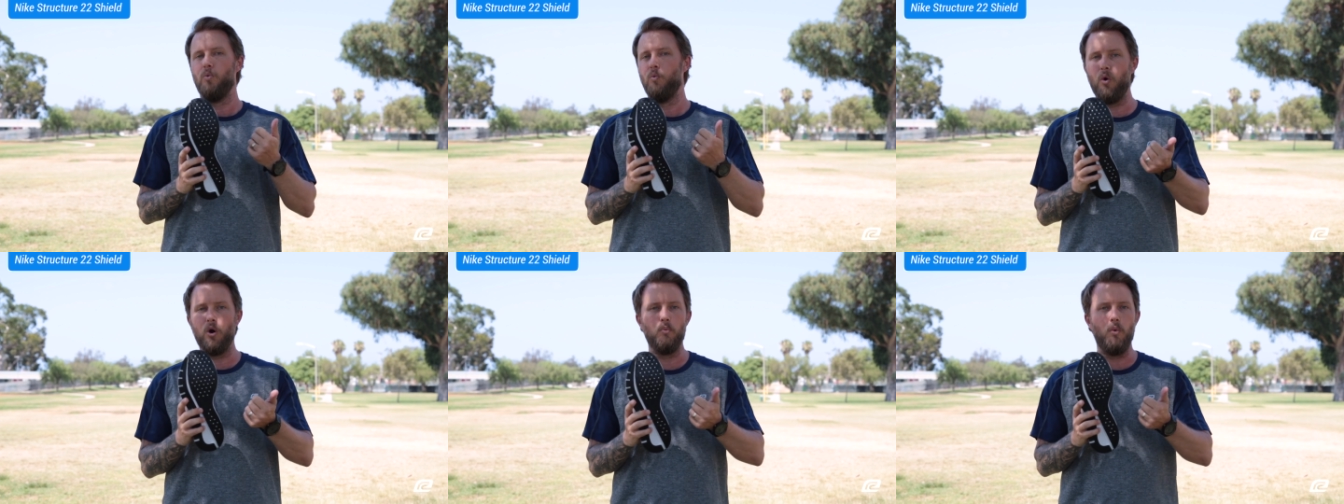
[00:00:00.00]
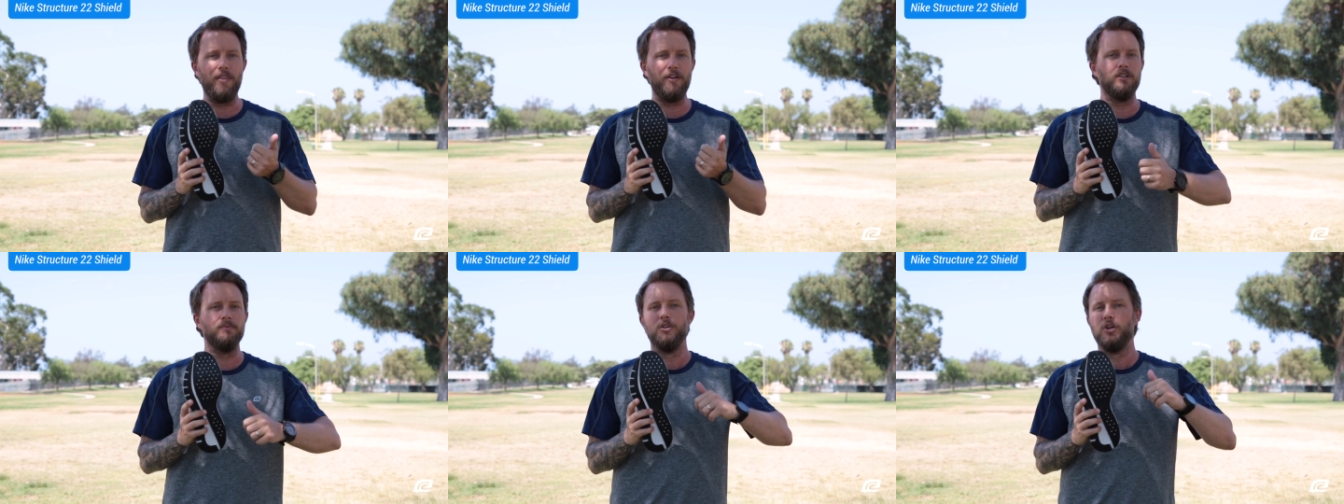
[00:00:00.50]
Warm
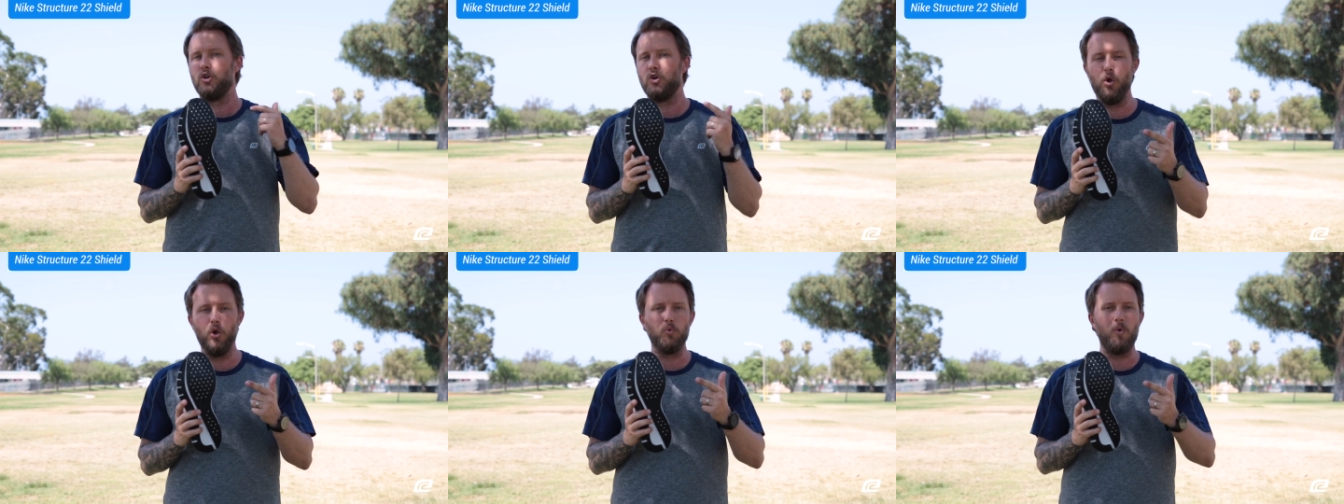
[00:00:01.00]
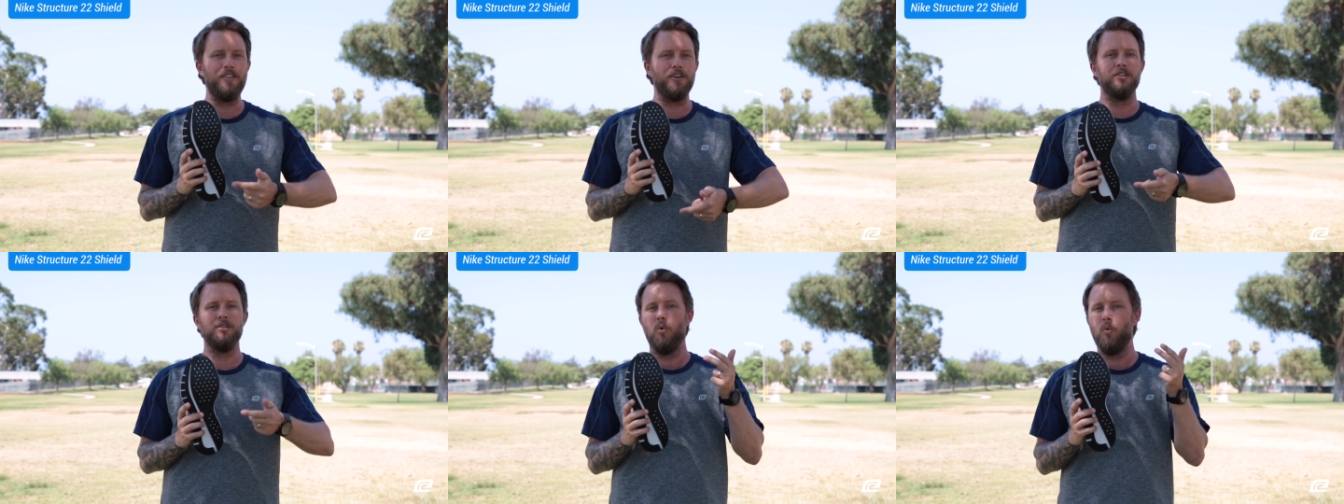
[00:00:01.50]
weather, cold
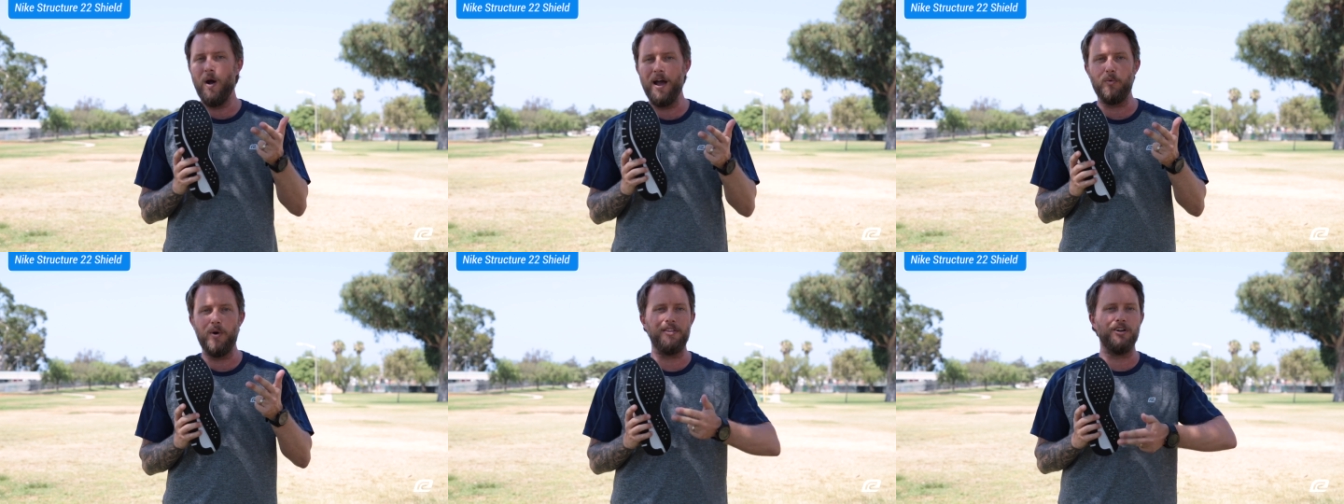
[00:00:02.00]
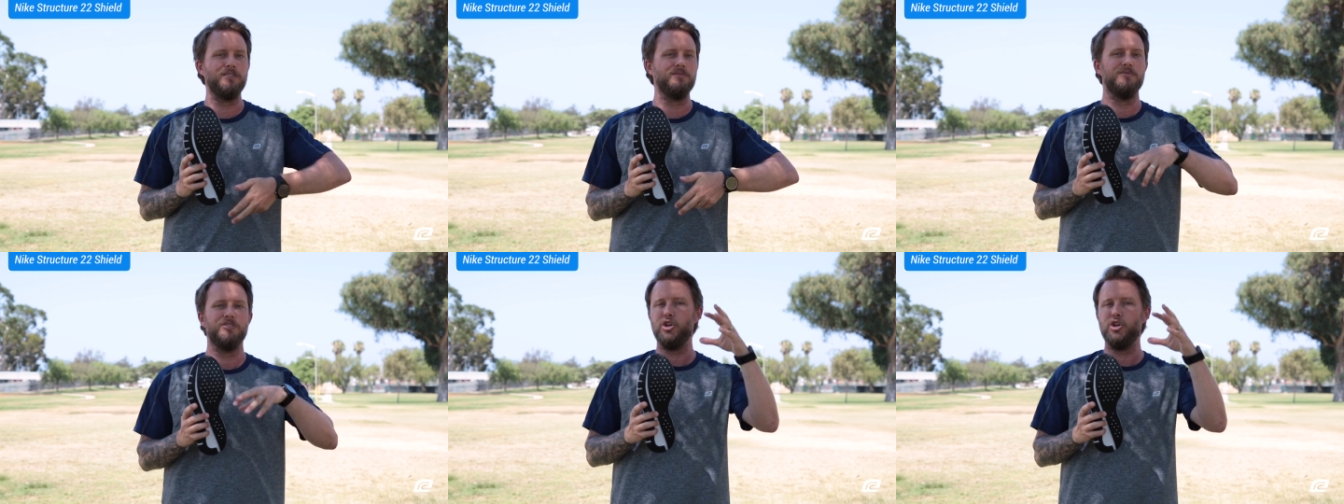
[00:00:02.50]
weather, wet weather,